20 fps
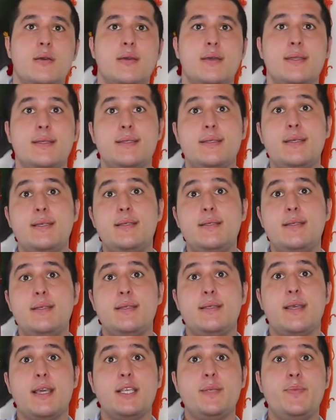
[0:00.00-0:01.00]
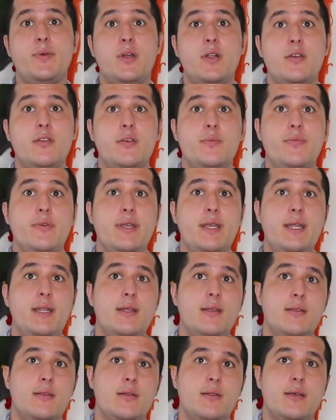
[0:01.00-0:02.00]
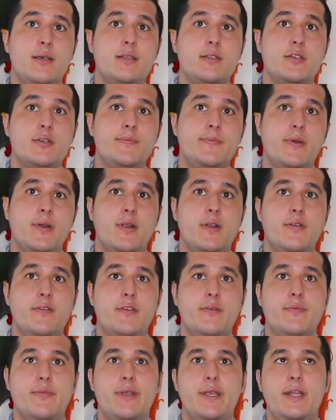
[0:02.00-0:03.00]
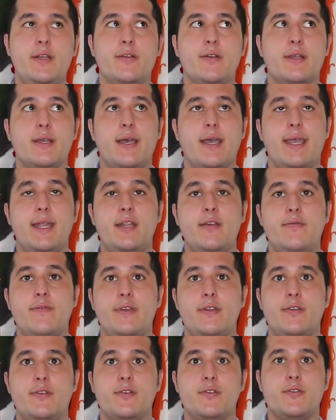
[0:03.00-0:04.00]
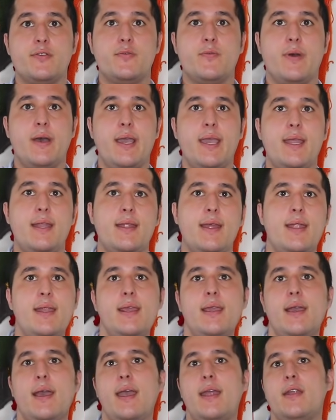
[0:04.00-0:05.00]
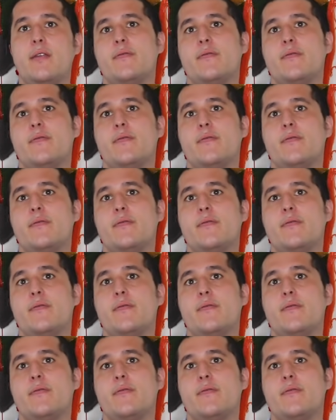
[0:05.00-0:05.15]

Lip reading: And since the sex part of your brain and the lizard part of your brain are kind of intertwined, any kind of